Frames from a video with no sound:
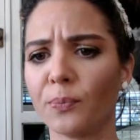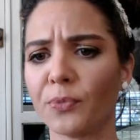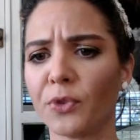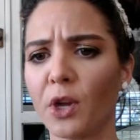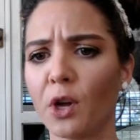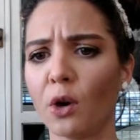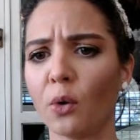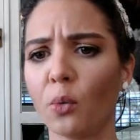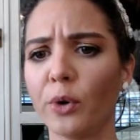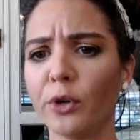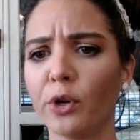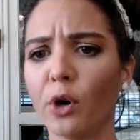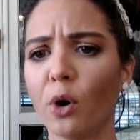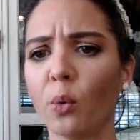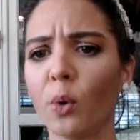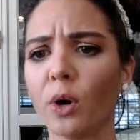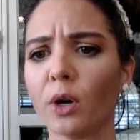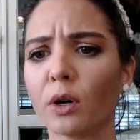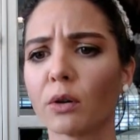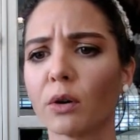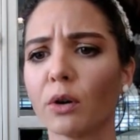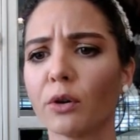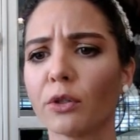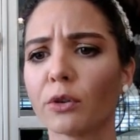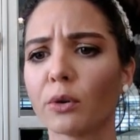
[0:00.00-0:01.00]
we don't want
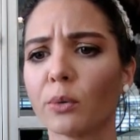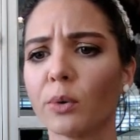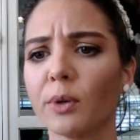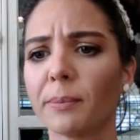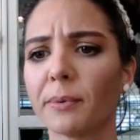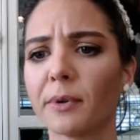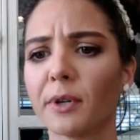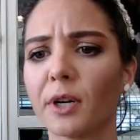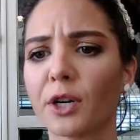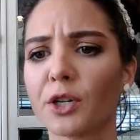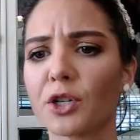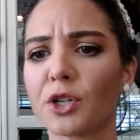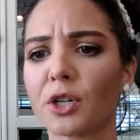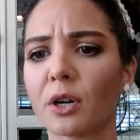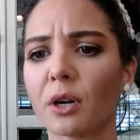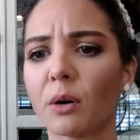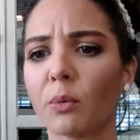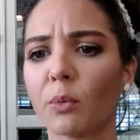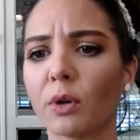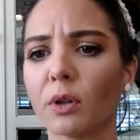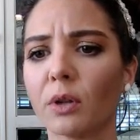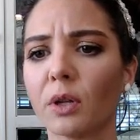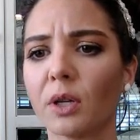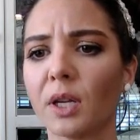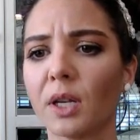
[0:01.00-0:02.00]
growth or reproduction.
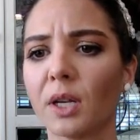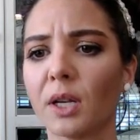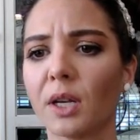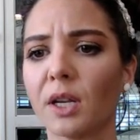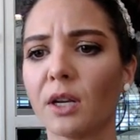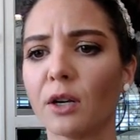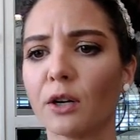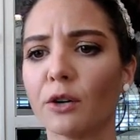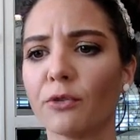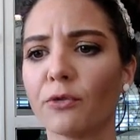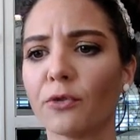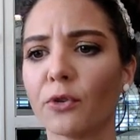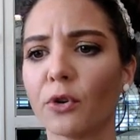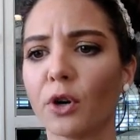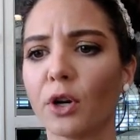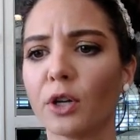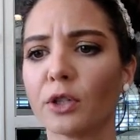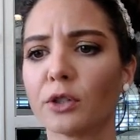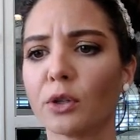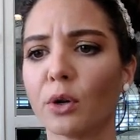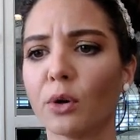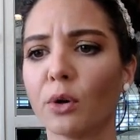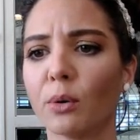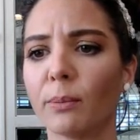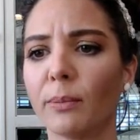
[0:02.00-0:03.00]
We're looking here for
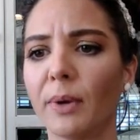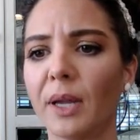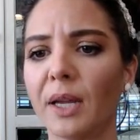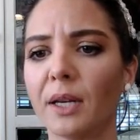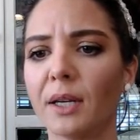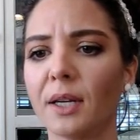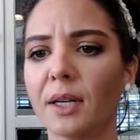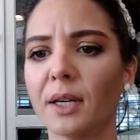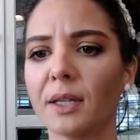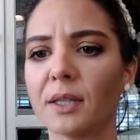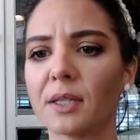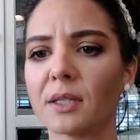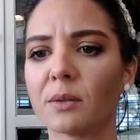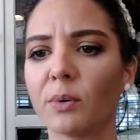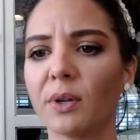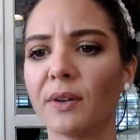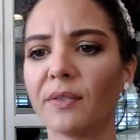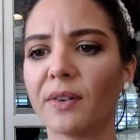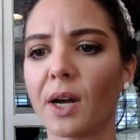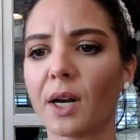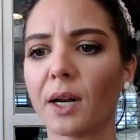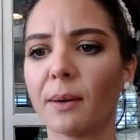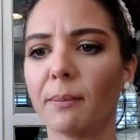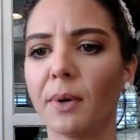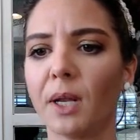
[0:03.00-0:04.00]
adult maintenance. We've
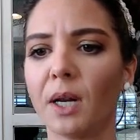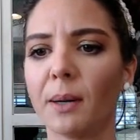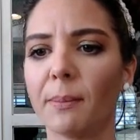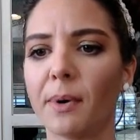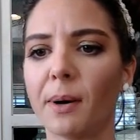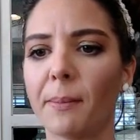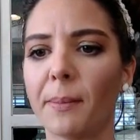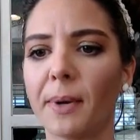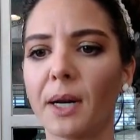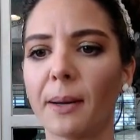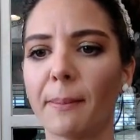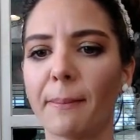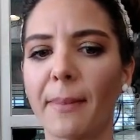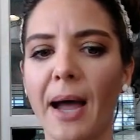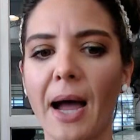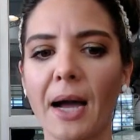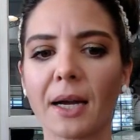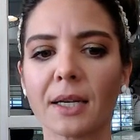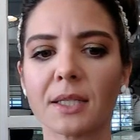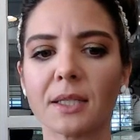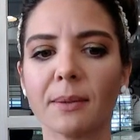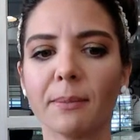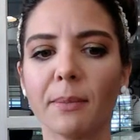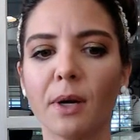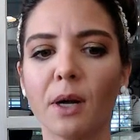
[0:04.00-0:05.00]
got a minimum and a
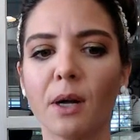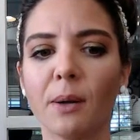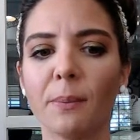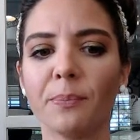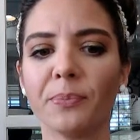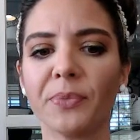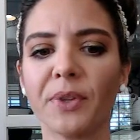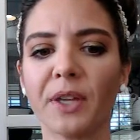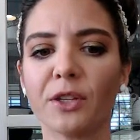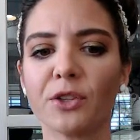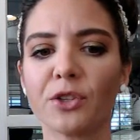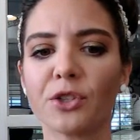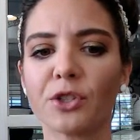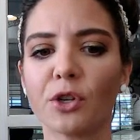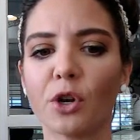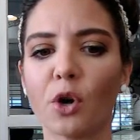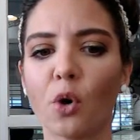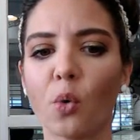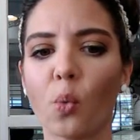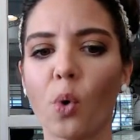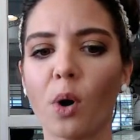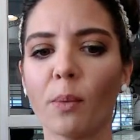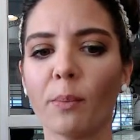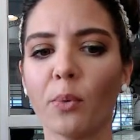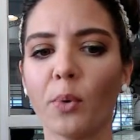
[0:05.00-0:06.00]
maximum. And so
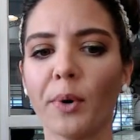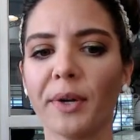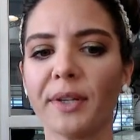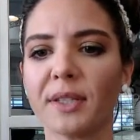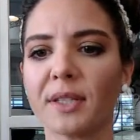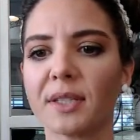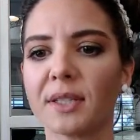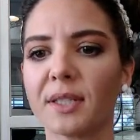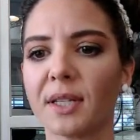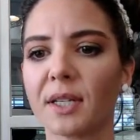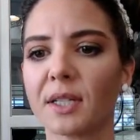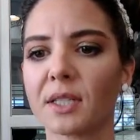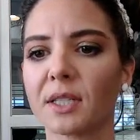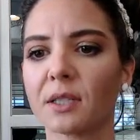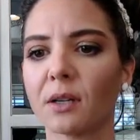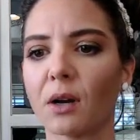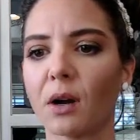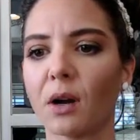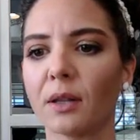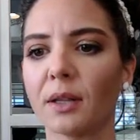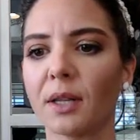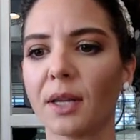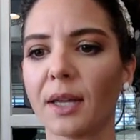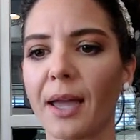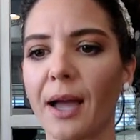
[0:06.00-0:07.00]
1.6
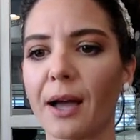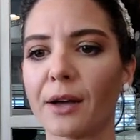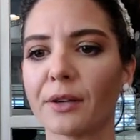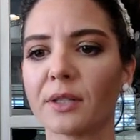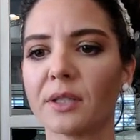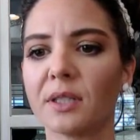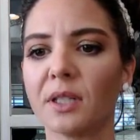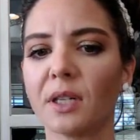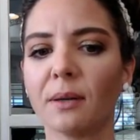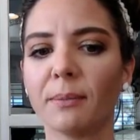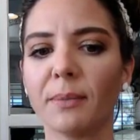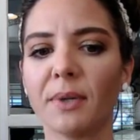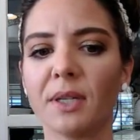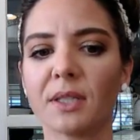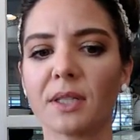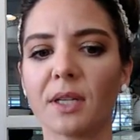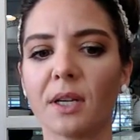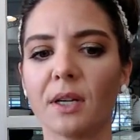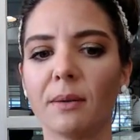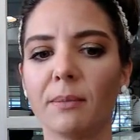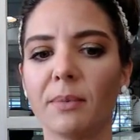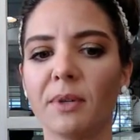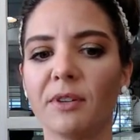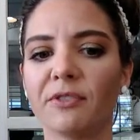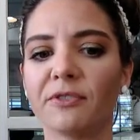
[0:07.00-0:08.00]
on the calcium is gonna
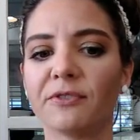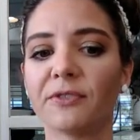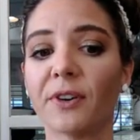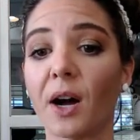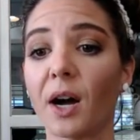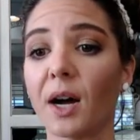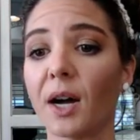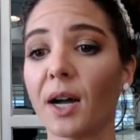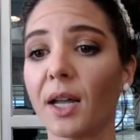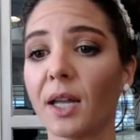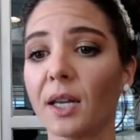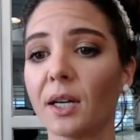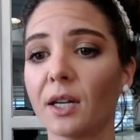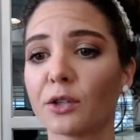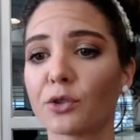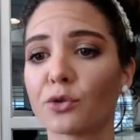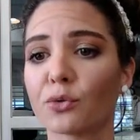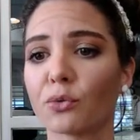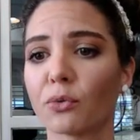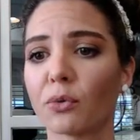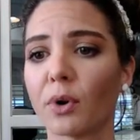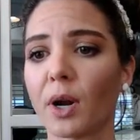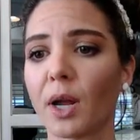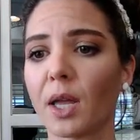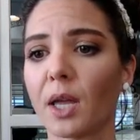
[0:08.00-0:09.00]
be fine. It's
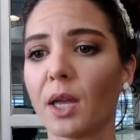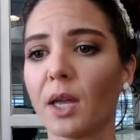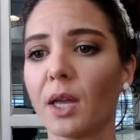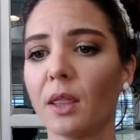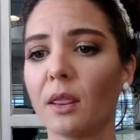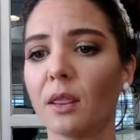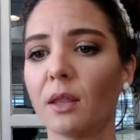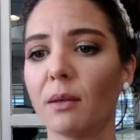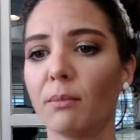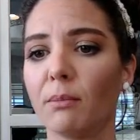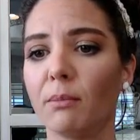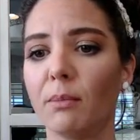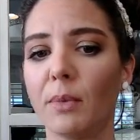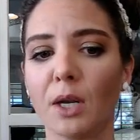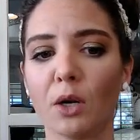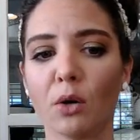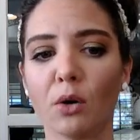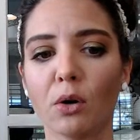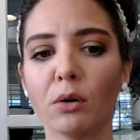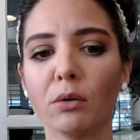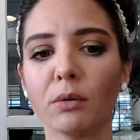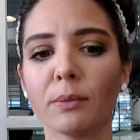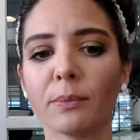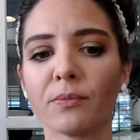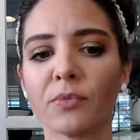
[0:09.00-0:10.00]
right in the
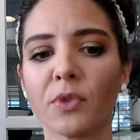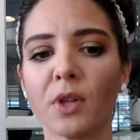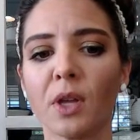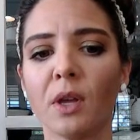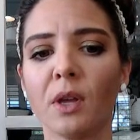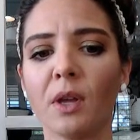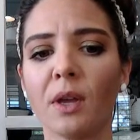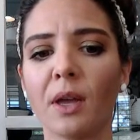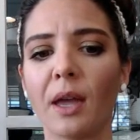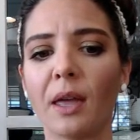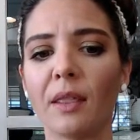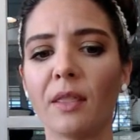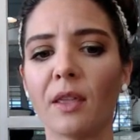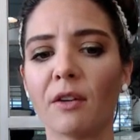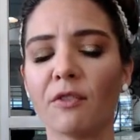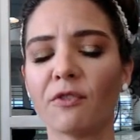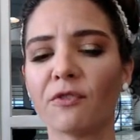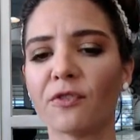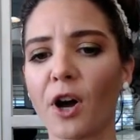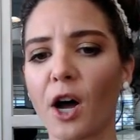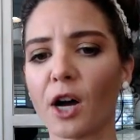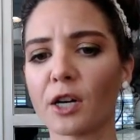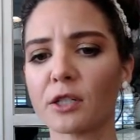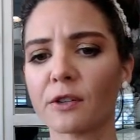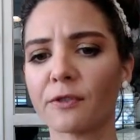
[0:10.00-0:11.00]
middle. And then
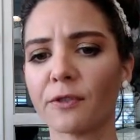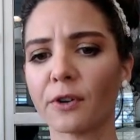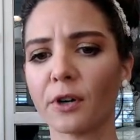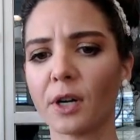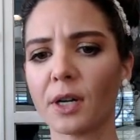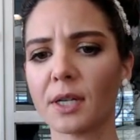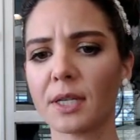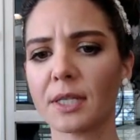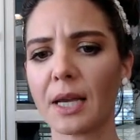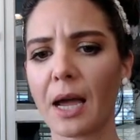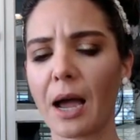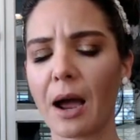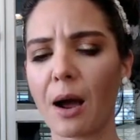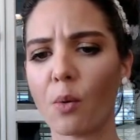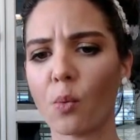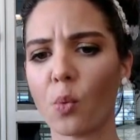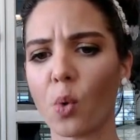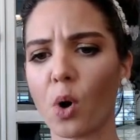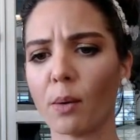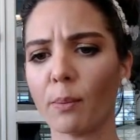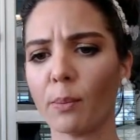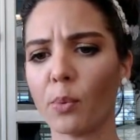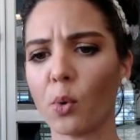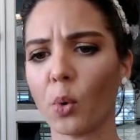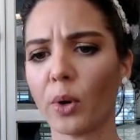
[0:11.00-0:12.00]
phosphorus at
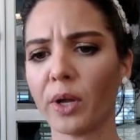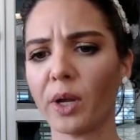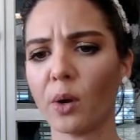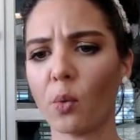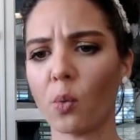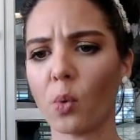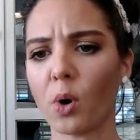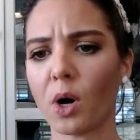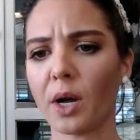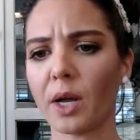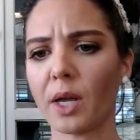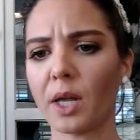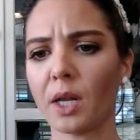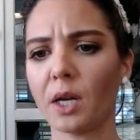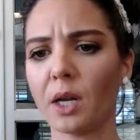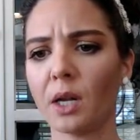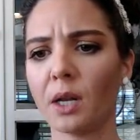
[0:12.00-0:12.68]
1.1